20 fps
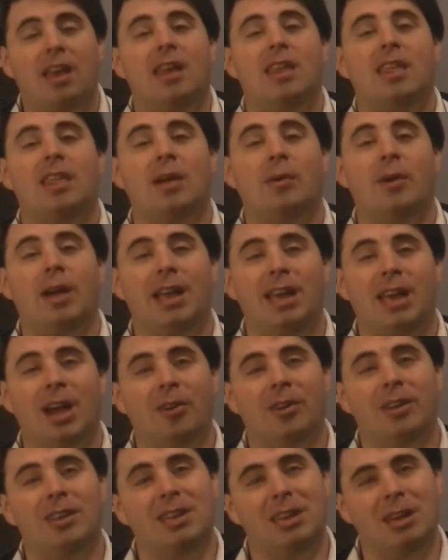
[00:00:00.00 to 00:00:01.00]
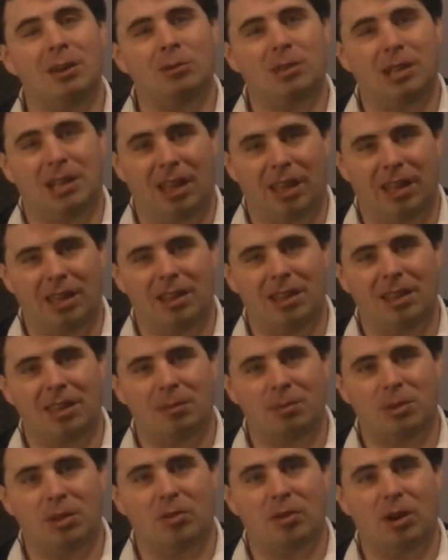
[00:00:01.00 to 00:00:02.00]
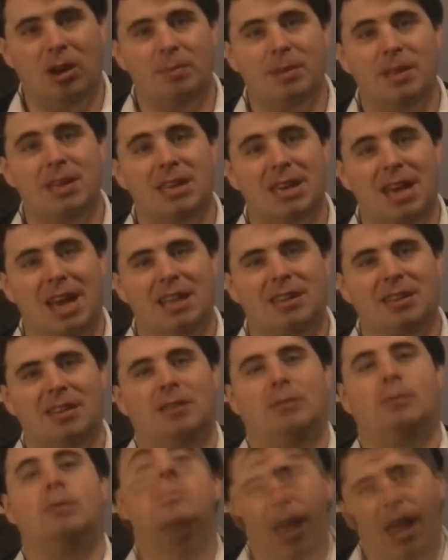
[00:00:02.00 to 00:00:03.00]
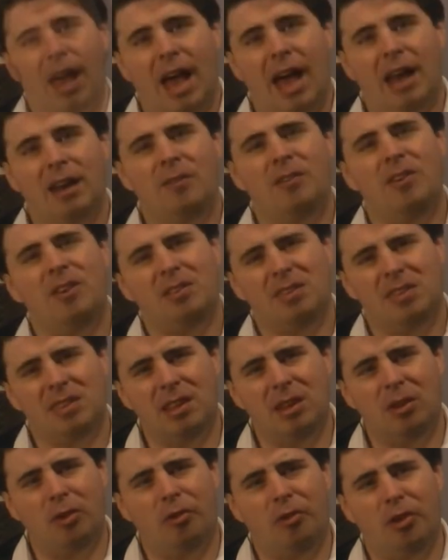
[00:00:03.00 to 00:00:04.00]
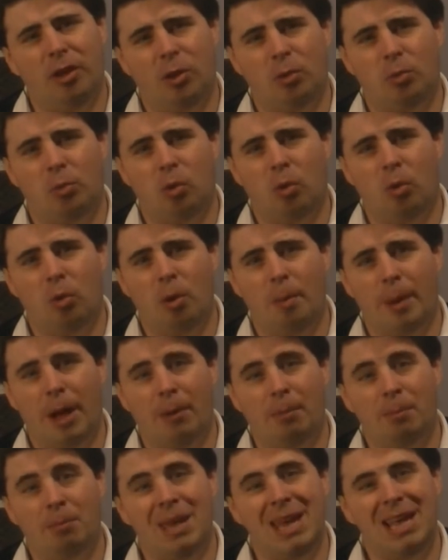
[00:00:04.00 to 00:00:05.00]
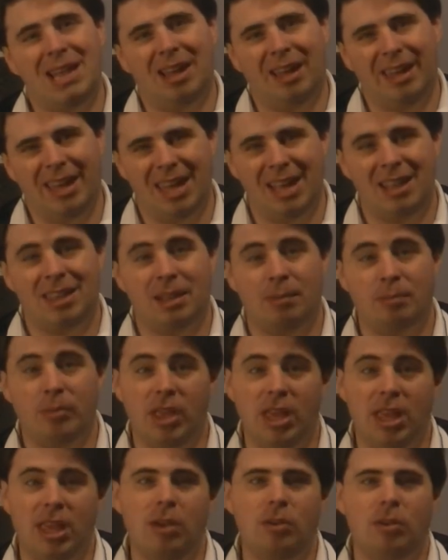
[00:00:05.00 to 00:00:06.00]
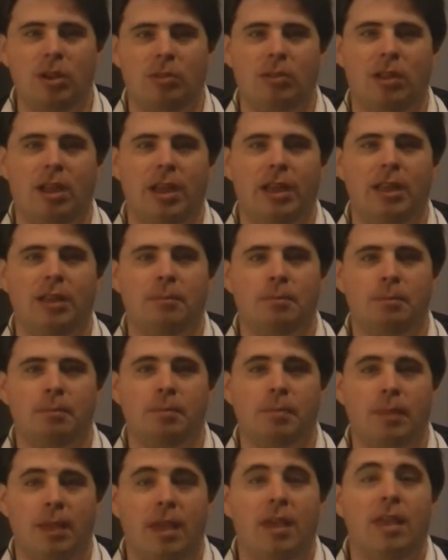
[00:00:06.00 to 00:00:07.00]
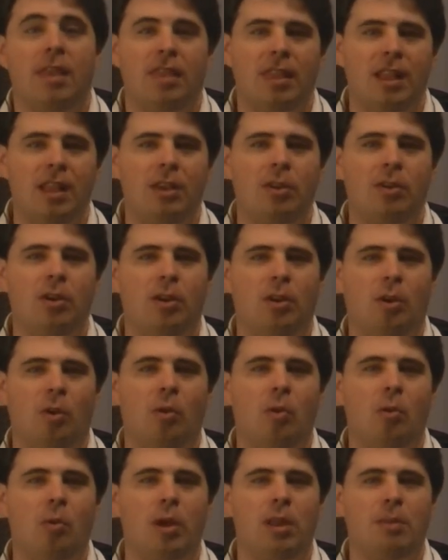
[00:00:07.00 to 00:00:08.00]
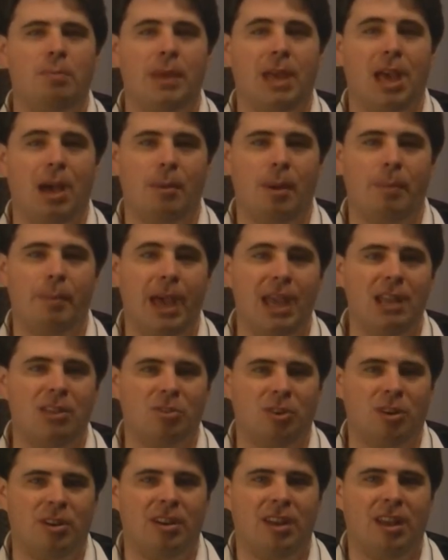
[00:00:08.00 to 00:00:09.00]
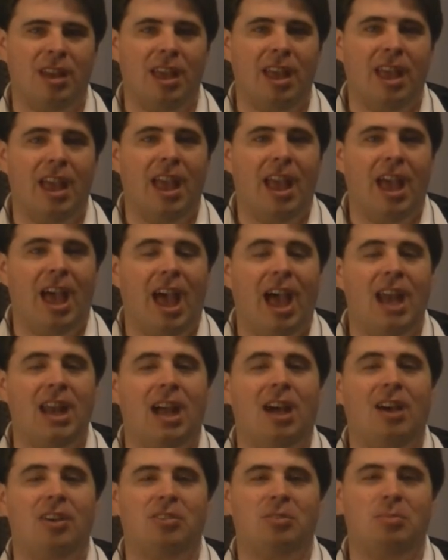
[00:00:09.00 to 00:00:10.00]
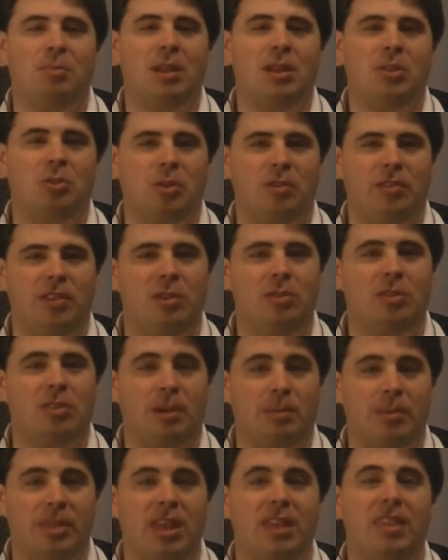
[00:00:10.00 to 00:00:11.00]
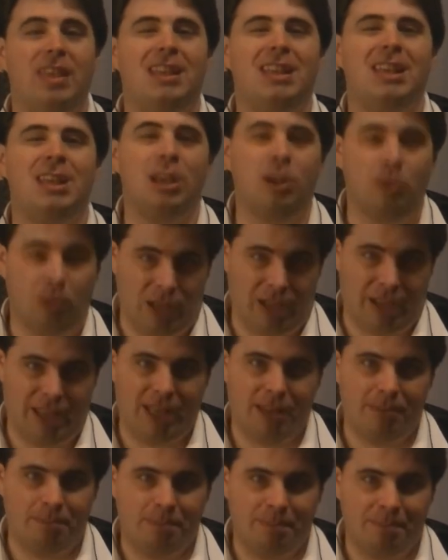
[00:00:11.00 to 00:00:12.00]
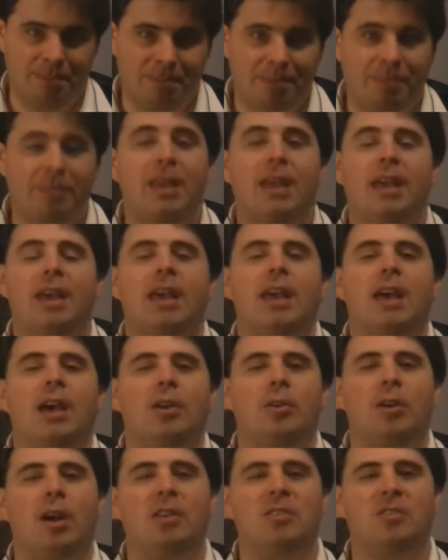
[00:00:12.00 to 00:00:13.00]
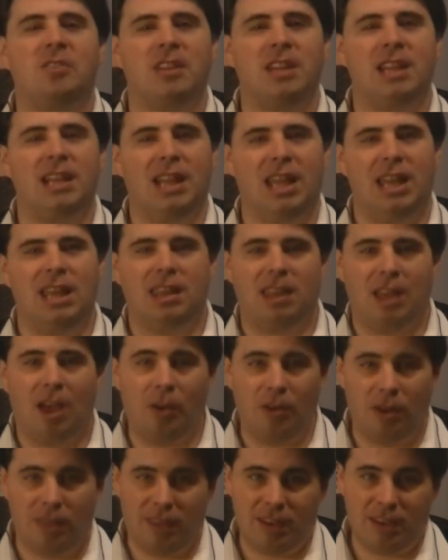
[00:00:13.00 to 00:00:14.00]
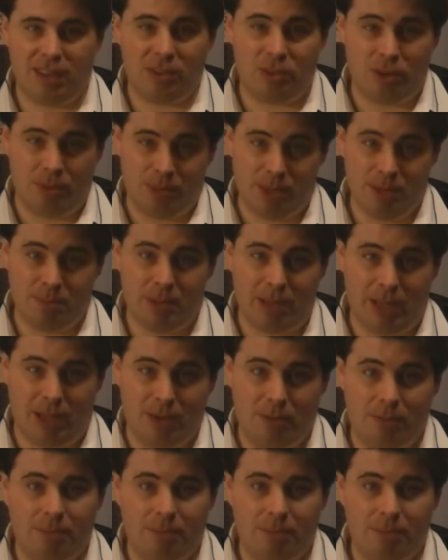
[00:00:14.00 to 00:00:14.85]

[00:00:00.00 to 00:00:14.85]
So I encourage you to like and subscribe and share too. And if you still feel raw about me liking something you don't like, then you can always become a patron and ask me to review something that you like. Crowdfunding links are in the description below.